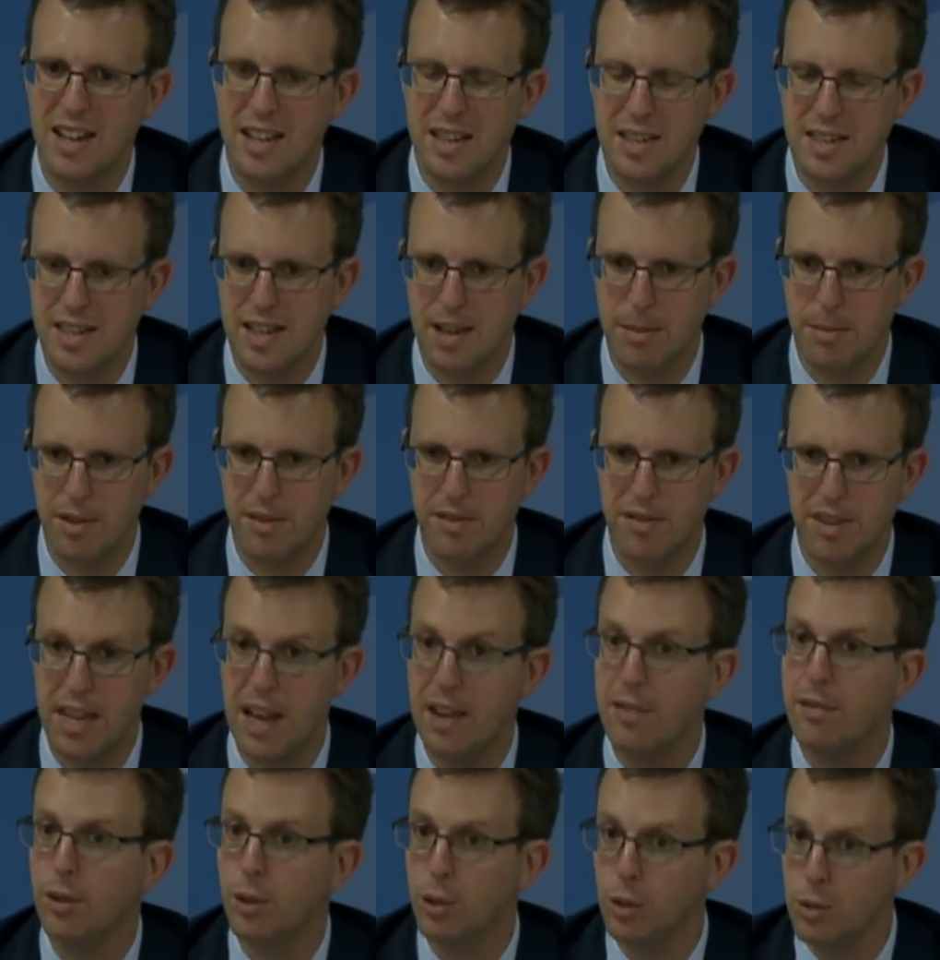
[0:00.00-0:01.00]
and some of the
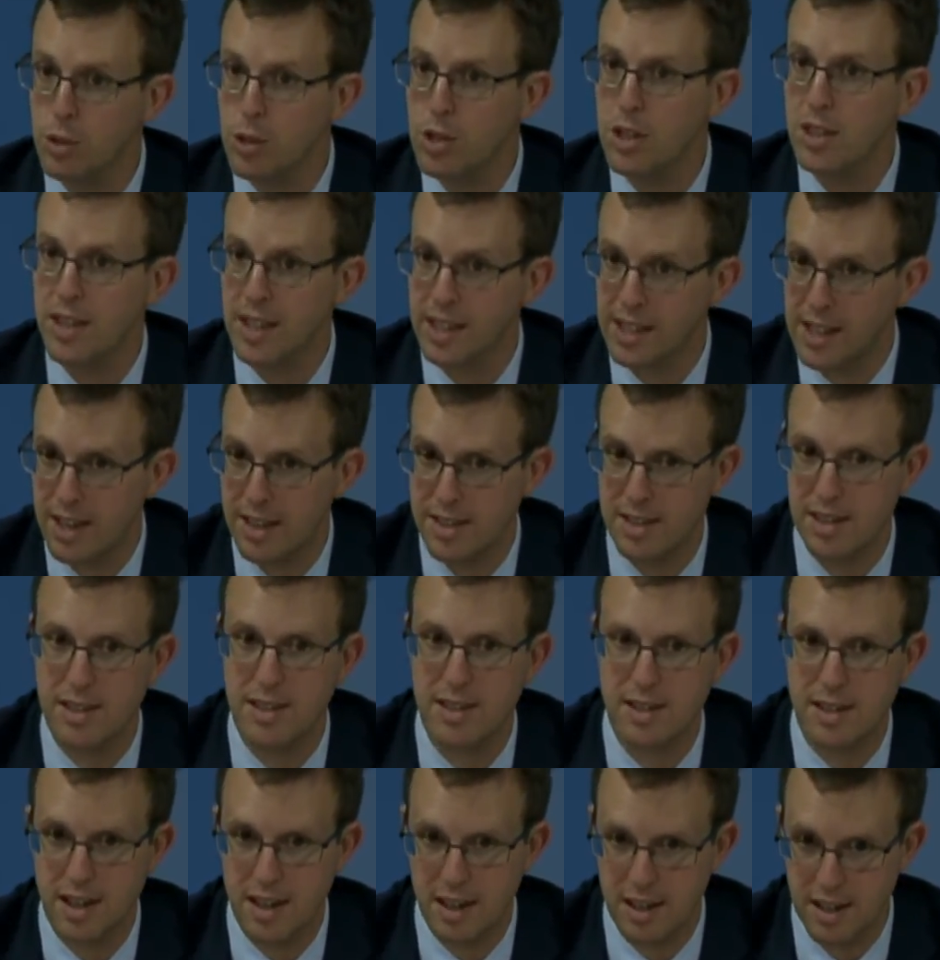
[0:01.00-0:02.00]
evolution that
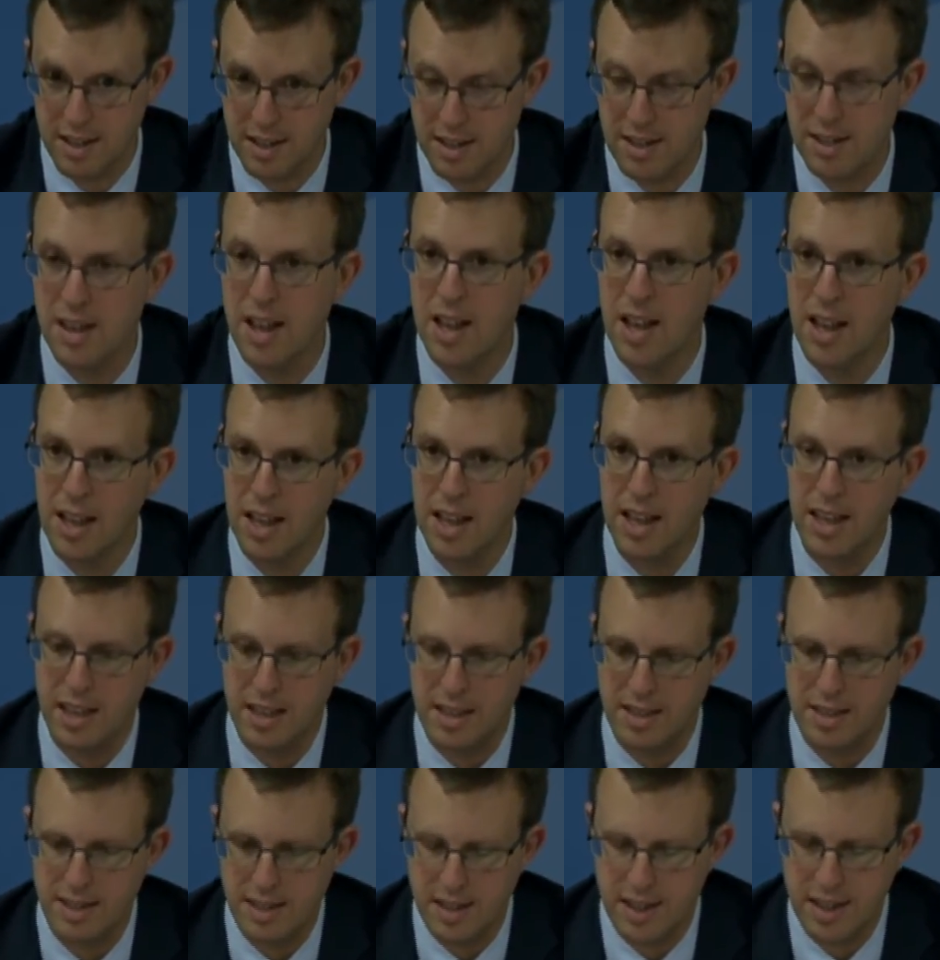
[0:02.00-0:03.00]
Kazakhstan is
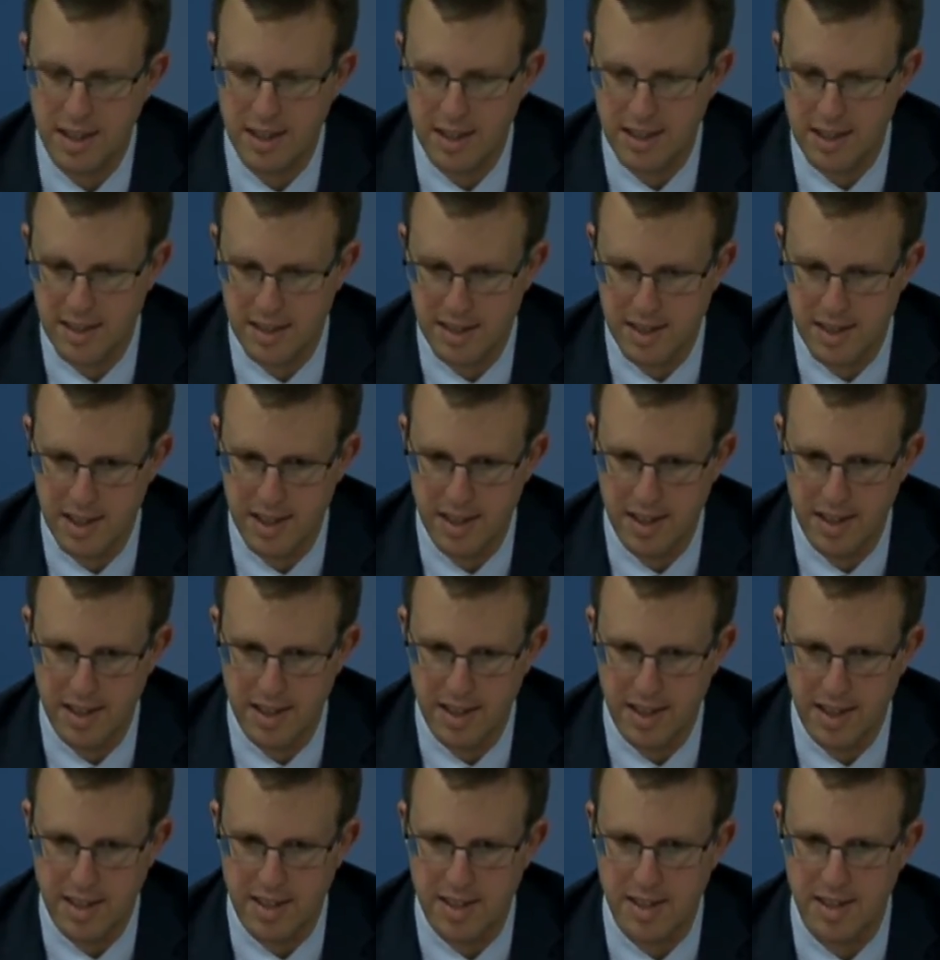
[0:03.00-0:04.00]
is is uh,
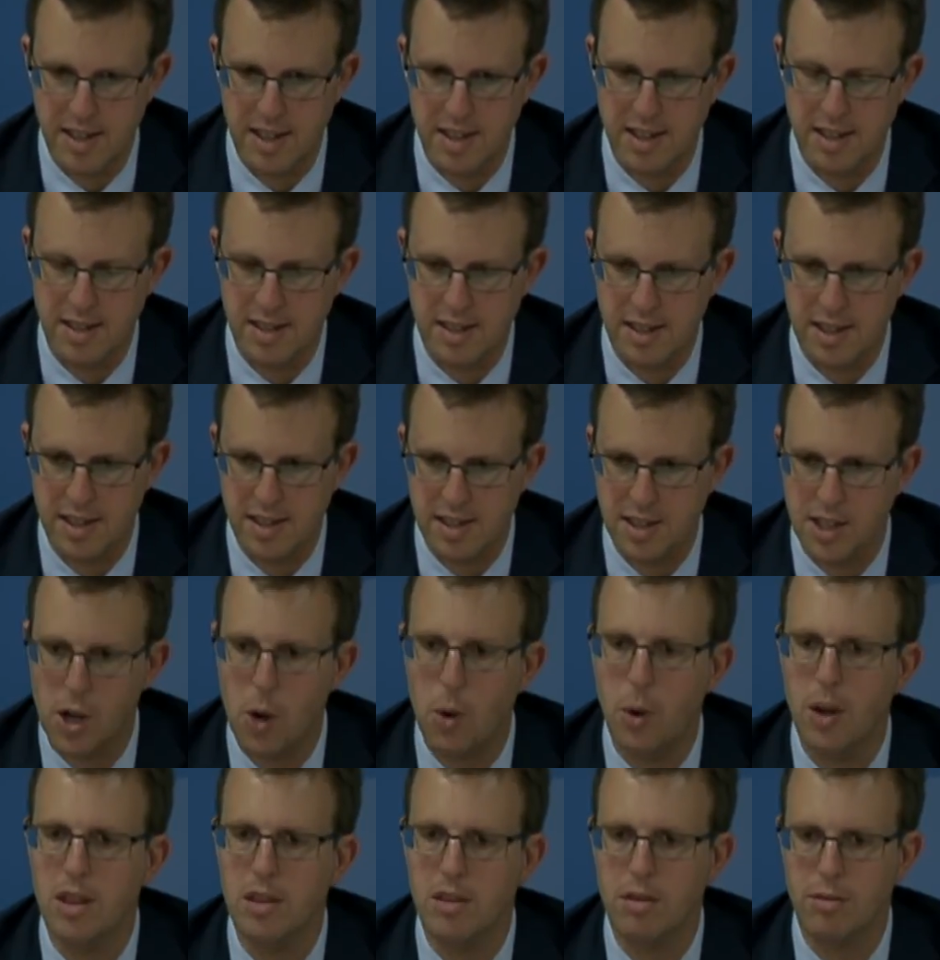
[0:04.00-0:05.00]
is is, is
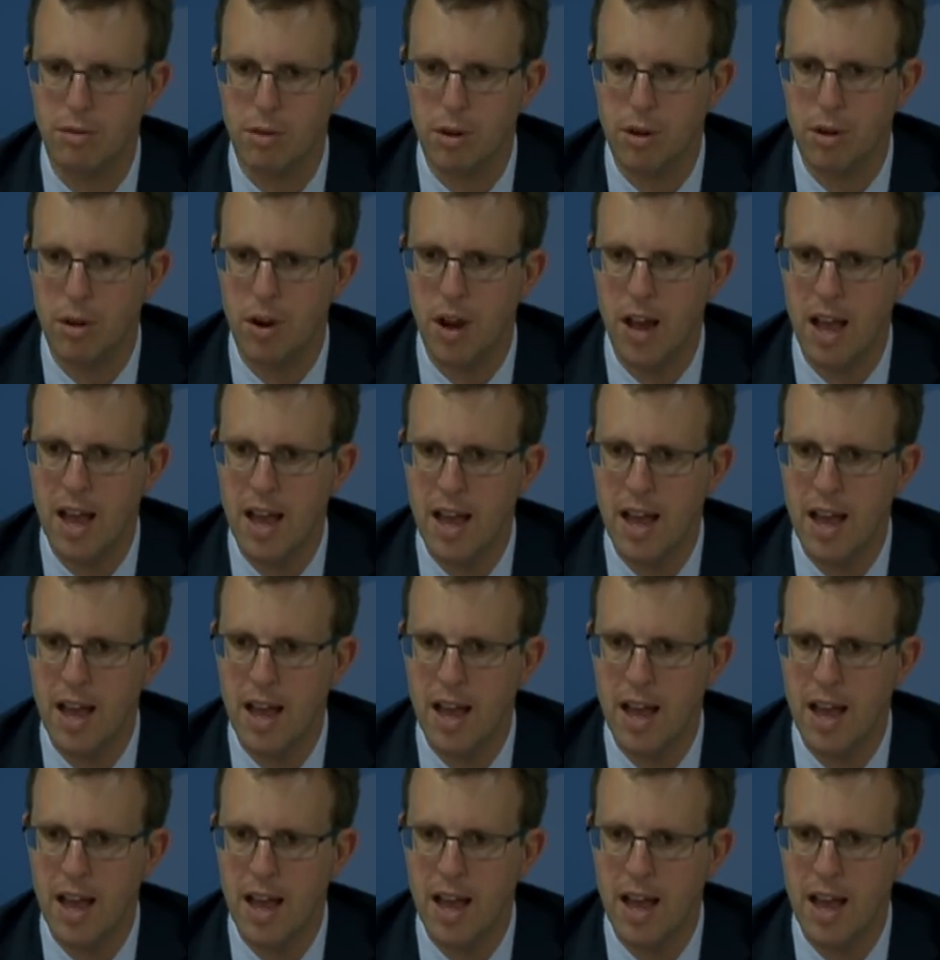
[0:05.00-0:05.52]
going through.